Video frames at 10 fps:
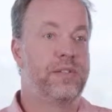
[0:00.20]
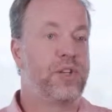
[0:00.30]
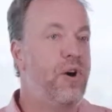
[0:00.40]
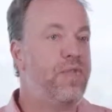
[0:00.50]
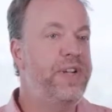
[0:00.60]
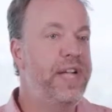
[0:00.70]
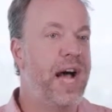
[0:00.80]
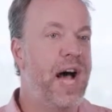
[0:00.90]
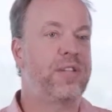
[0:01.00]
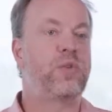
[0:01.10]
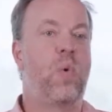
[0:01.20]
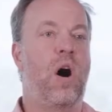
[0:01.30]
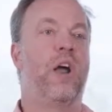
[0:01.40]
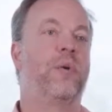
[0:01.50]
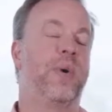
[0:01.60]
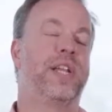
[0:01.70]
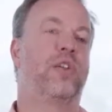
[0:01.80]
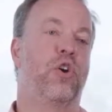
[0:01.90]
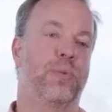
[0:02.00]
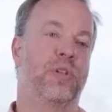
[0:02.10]
So I often get asked why we went
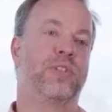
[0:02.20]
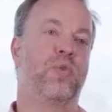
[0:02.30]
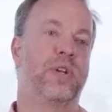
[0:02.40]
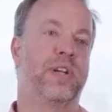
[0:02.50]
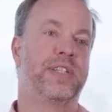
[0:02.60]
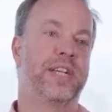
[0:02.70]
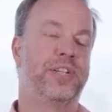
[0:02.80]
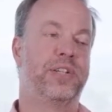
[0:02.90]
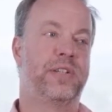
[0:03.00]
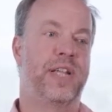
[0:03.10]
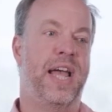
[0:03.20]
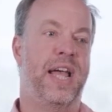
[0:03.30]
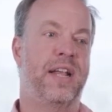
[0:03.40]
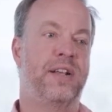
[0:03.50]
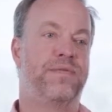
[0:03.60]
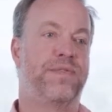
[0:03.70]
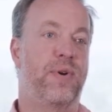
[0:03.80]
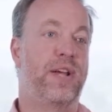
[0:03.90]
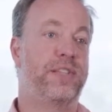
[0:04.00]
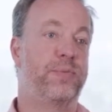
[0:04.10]
global as an organisation, and
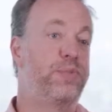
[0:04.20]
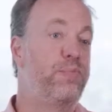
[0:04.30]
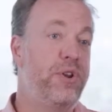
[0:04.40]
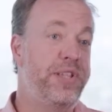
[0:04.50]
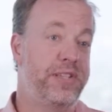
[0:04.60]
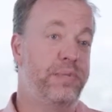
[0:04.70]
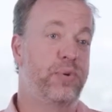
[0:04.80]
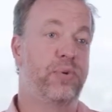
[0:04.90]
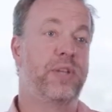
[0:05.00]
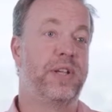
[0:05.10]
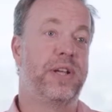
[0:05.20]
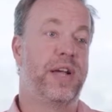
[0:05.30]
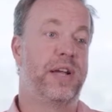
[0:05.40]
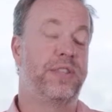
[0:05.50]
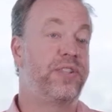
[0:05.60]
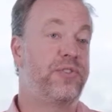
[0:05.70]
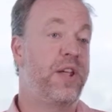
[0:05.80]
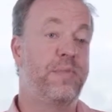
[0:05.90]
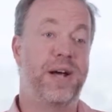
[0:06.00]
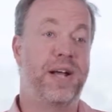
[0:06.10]
for us it was pretty simple. Uh, the
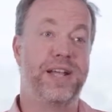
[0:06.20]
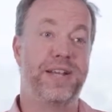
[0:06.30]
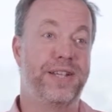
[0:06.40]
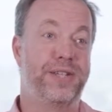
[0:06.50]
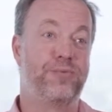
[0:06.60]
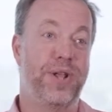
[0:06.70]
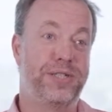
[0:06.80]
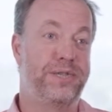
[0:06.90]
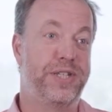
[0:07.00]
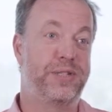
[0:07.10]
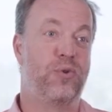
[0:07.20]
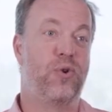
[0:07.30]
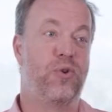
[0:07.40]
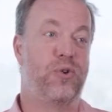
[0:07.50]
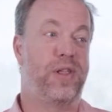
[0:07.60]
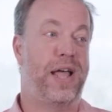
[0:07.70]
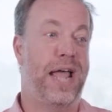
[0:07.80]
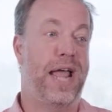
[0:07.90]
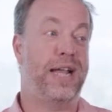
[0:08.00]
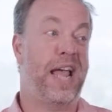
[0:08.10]
Australian market is relatively small
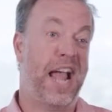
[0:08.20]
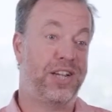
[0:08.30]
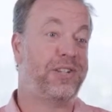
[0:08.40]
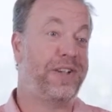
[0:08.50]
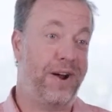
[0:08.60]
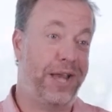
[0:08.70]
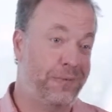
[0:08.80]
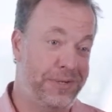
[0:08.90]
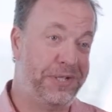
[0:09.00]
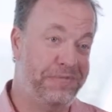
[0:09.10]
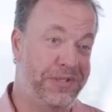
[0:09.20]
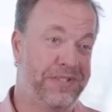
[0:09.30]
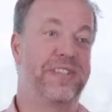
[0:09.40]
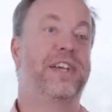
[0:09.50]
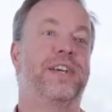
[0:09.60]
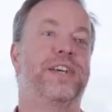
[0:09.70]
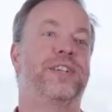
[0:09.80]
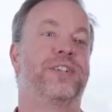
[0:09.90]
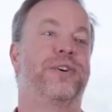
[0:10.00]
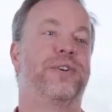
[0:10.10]
and actually highly risk averse.
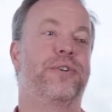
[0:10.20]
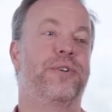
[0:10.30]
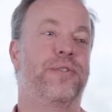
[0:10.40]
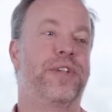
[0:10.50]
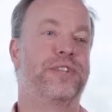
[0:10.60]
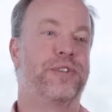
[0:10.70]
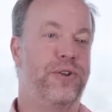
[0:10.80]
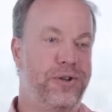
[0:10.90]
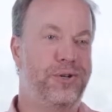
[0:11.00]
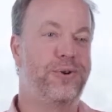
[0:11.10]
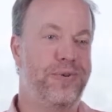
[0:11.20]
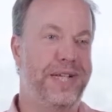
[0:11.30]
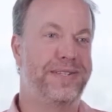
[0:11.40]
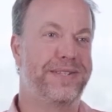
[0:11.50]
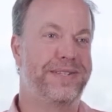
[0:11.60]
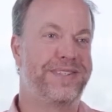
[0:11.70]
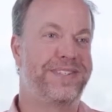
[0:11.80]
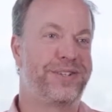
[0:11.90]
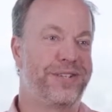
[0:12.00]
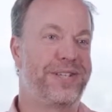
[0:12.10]
So there's a lot of good
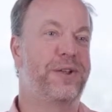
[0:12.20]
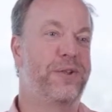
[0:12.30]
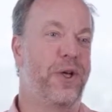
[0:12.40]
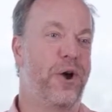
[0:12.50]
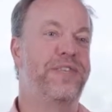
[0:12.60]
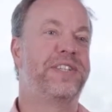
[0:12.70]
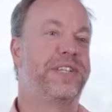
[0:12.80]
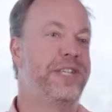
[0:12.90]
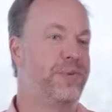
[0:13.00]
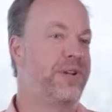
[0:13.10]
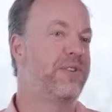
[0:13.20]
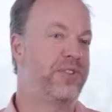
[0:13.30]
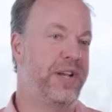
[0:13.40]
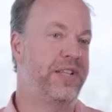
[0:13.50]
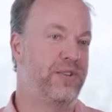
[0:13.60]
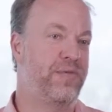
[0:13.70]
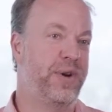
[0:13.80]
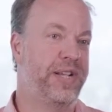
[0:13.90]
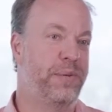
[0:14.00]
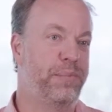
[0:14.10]
reasons to sell overseas when you're an Australian
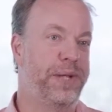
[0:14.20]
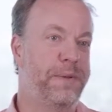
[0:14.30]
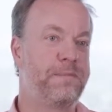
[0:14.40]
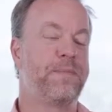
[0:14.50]
software company.